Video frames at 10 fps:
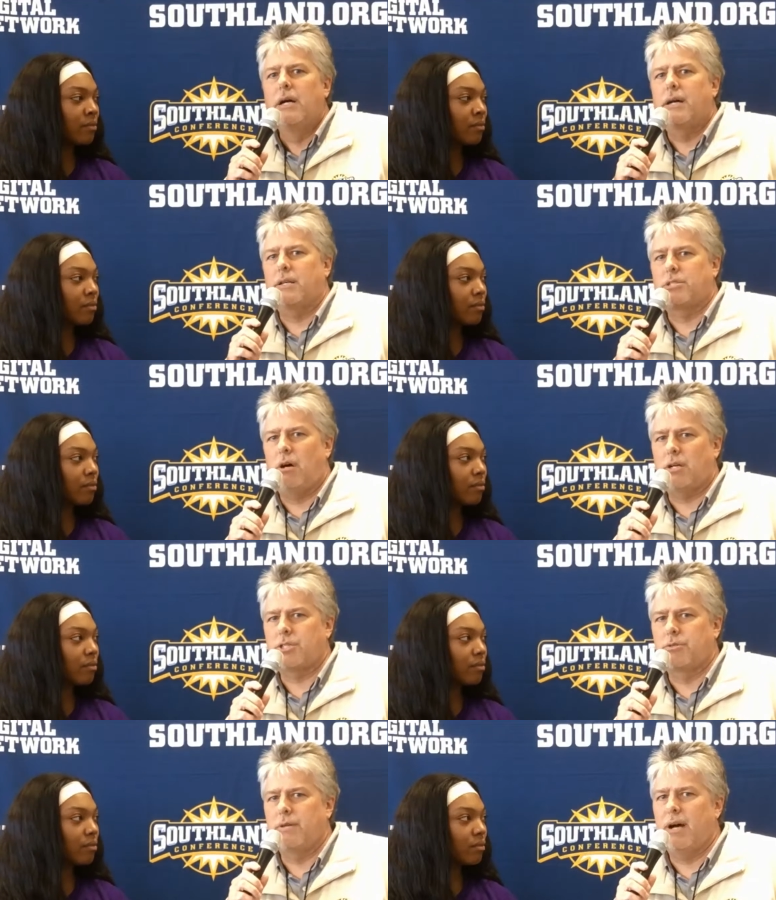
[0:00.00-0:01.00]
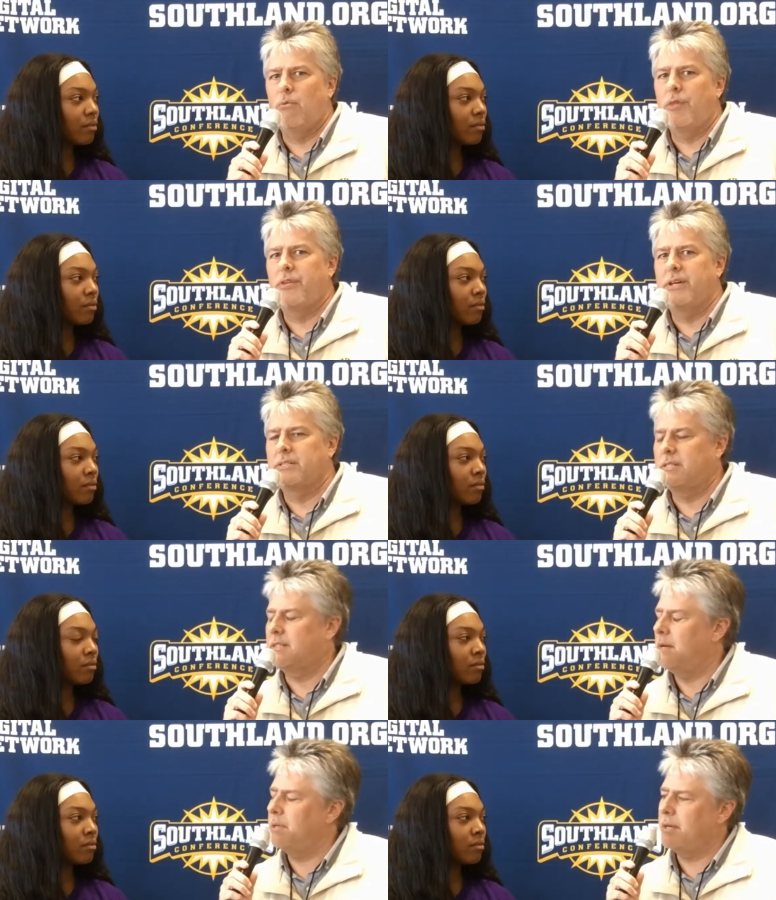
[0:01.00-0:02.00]
Speaker 1: Kind of talk us through that. What things did
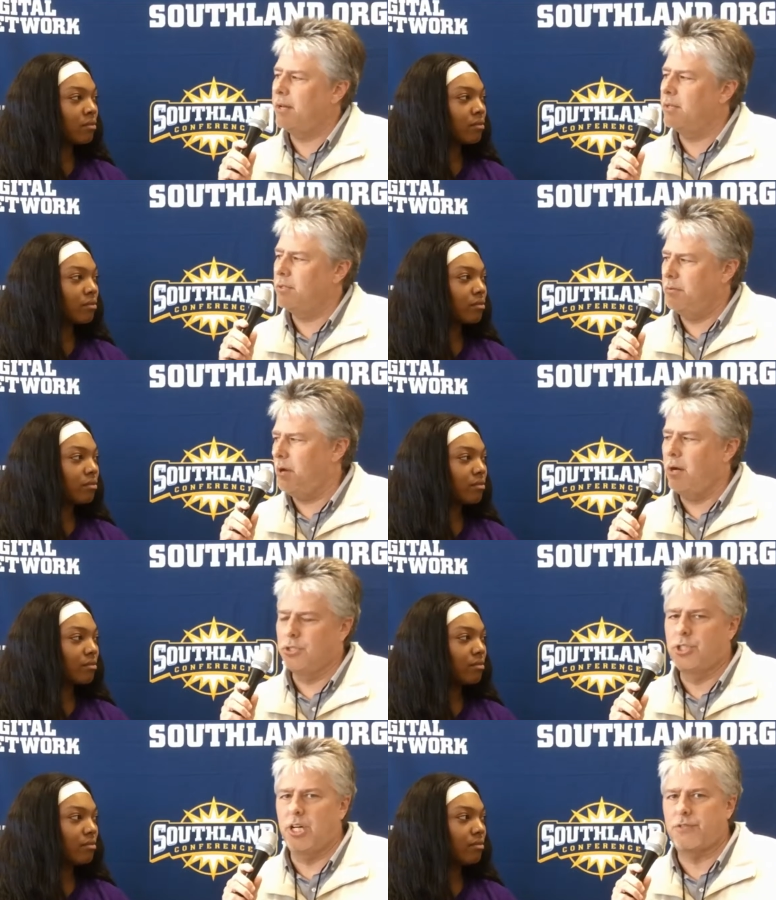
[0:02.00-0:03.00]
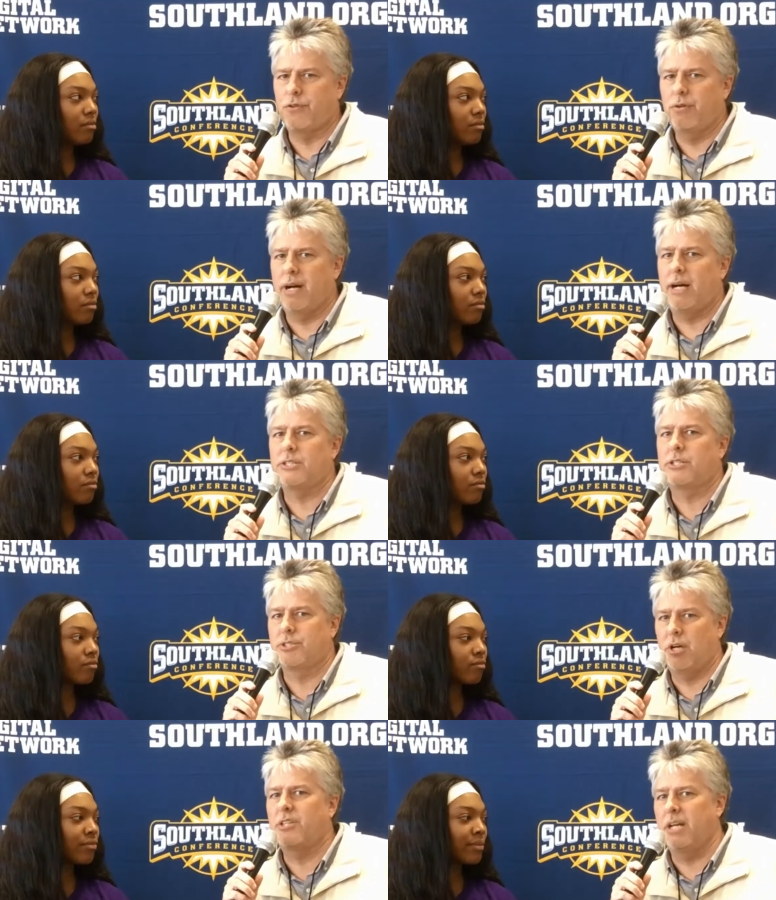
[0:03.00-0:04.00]
Debbie kind of adjust for you guys? Because
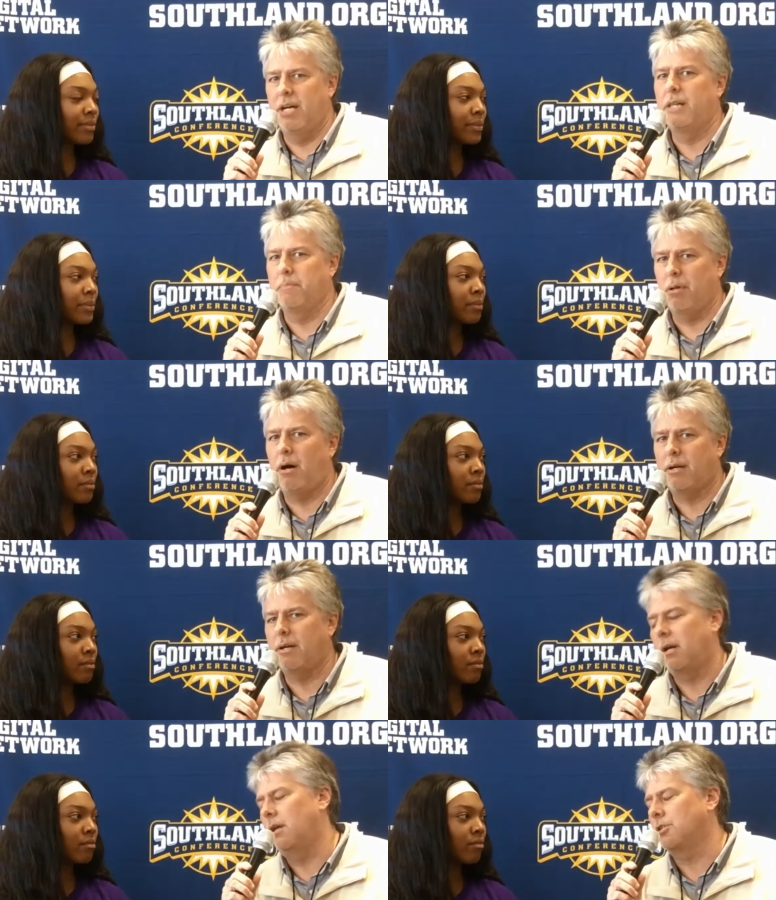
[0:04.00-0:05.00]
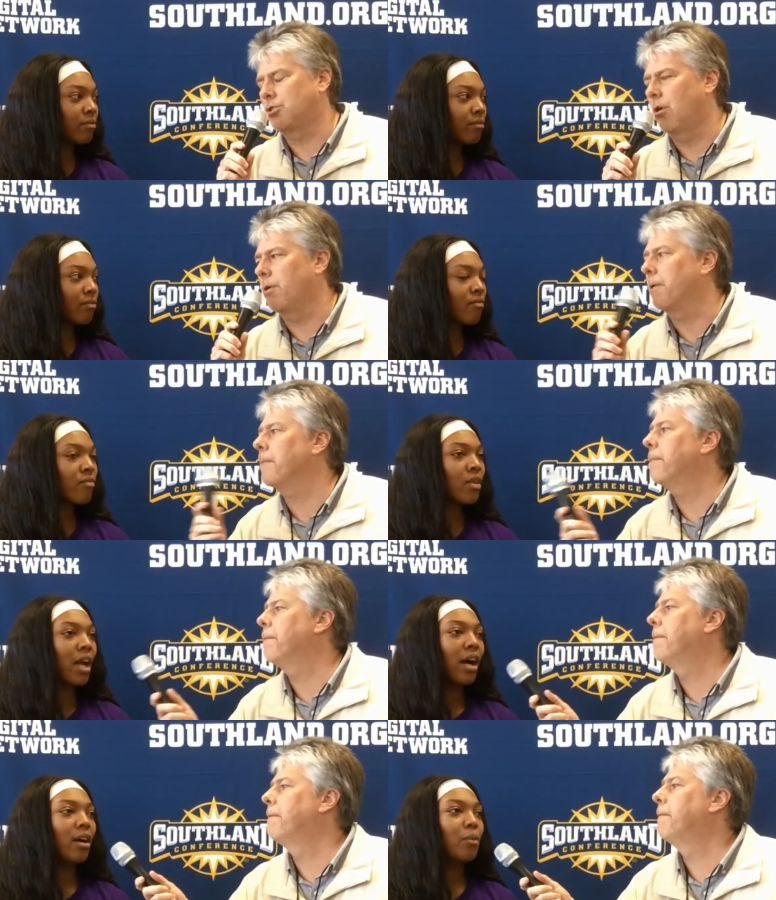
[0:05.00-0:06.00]
there at the end, the blocking got a lot stronger.
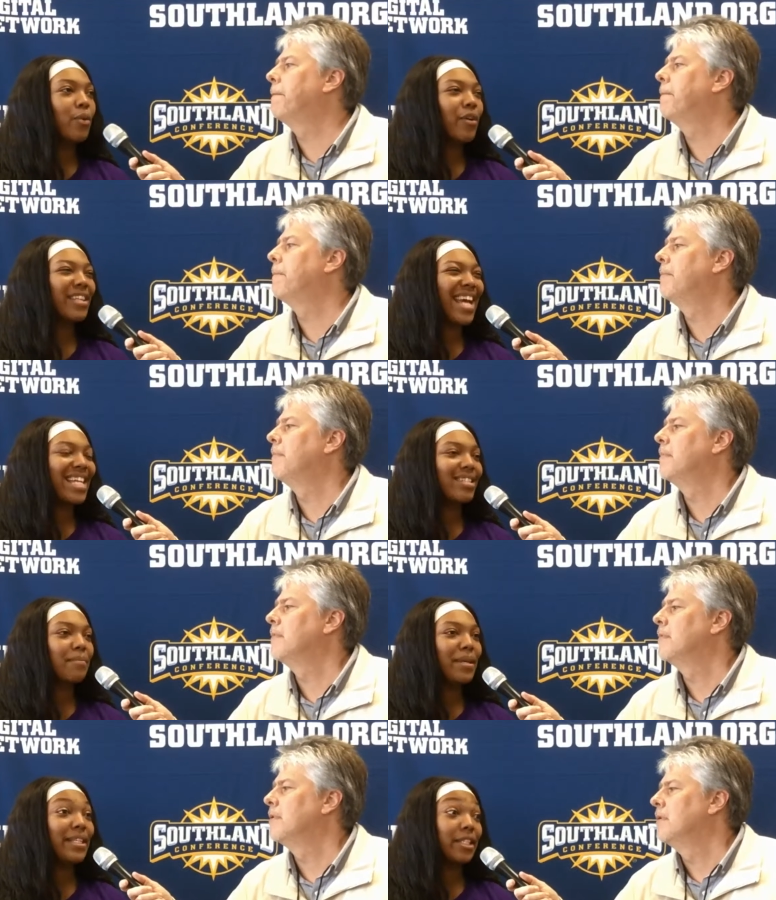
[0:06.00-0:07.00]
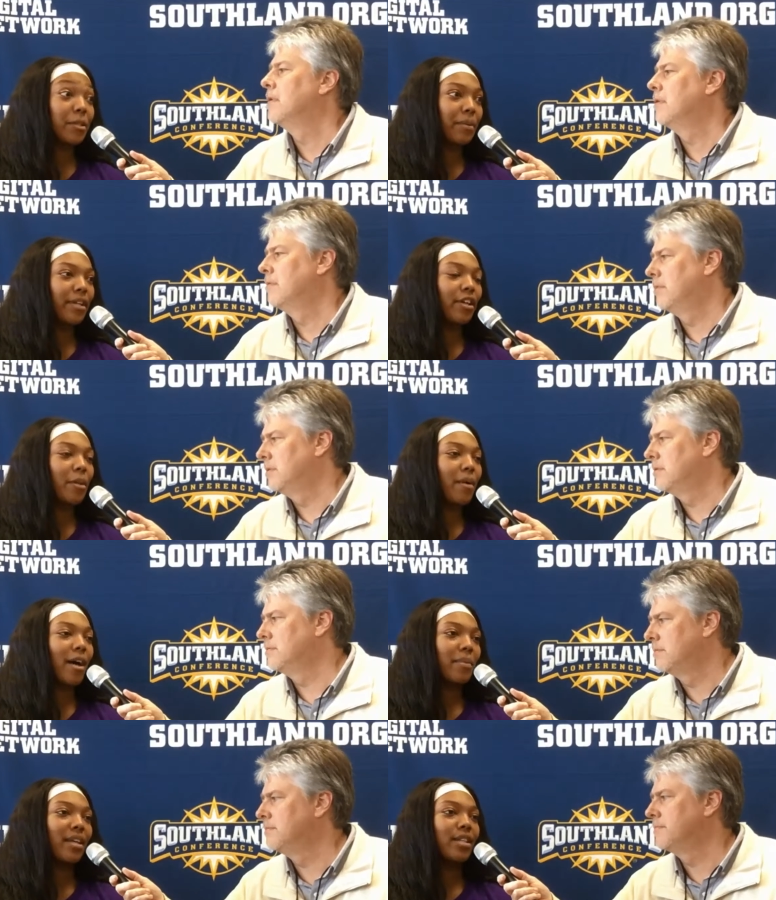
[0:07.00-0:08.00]
Speaker 2: Um, we really had to be disciplined on the
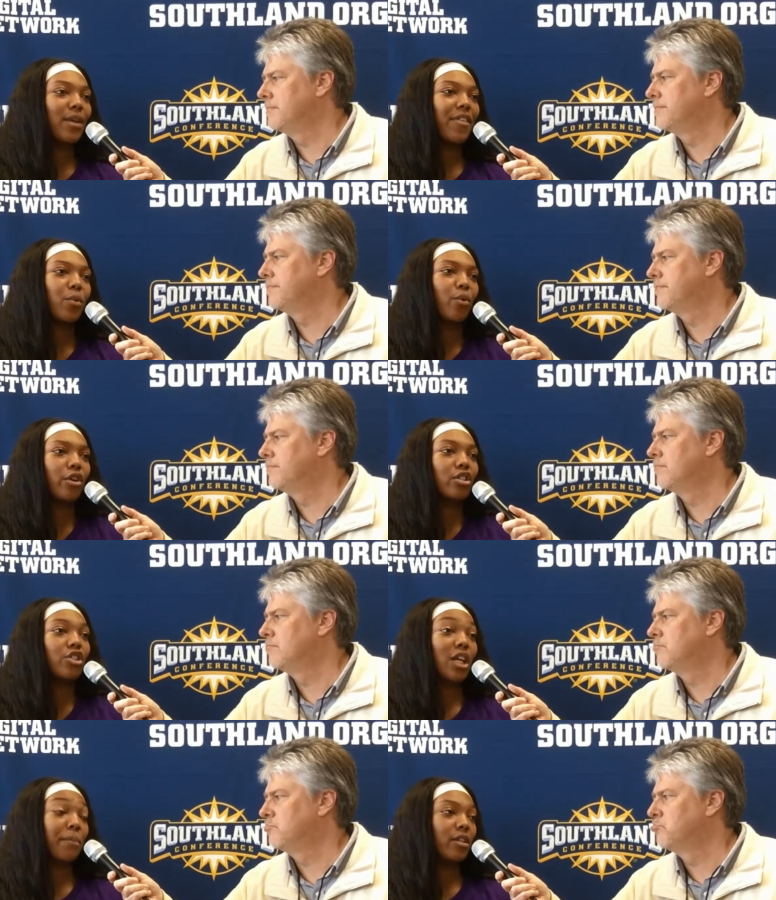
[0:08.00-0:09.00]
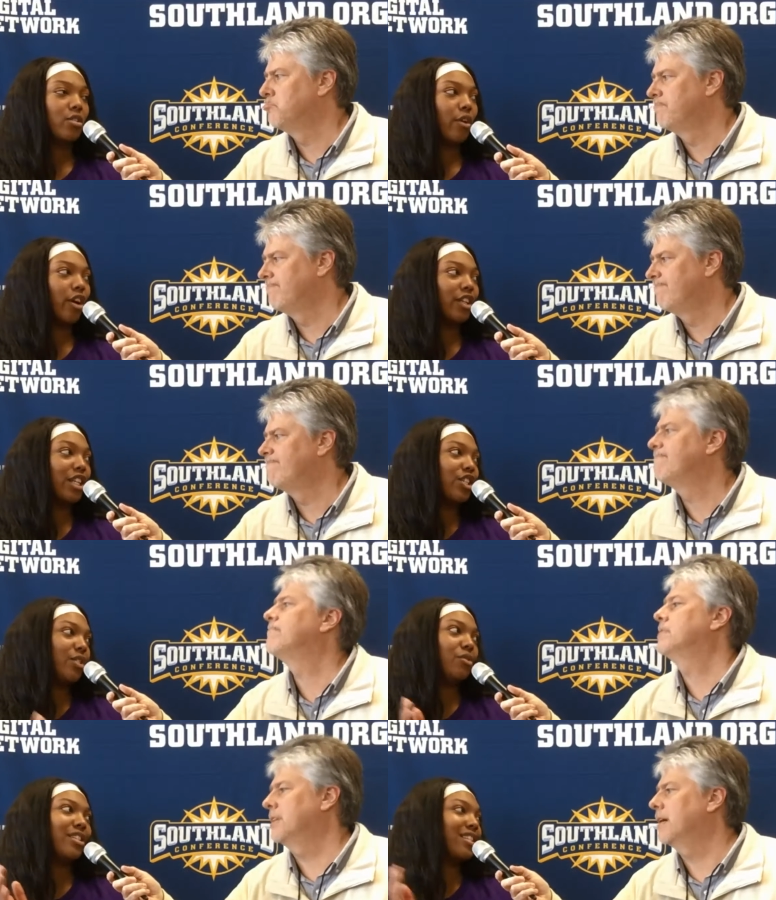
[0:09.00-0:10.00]
block because I think we were jumping too early and
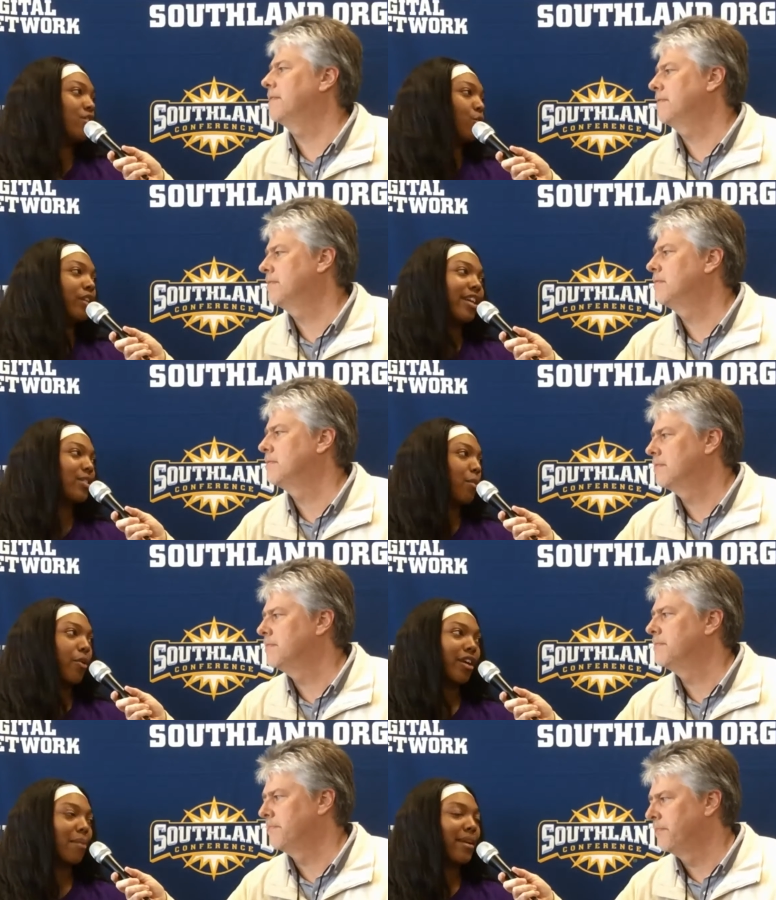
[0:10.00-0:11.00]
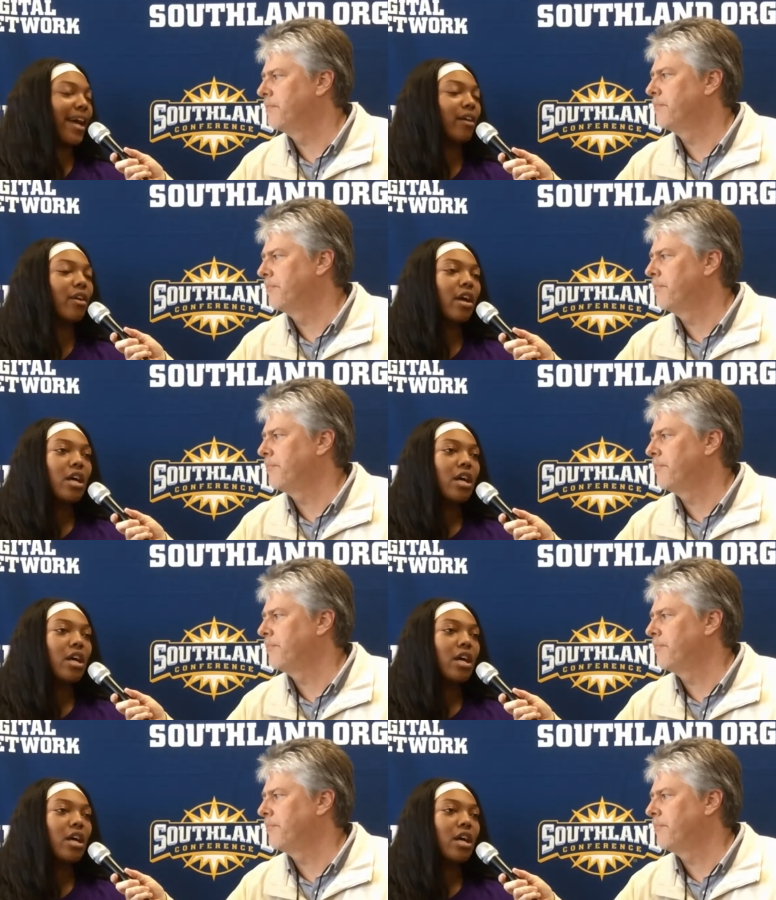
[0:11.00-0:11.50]
she was just tooling us when we were coming down.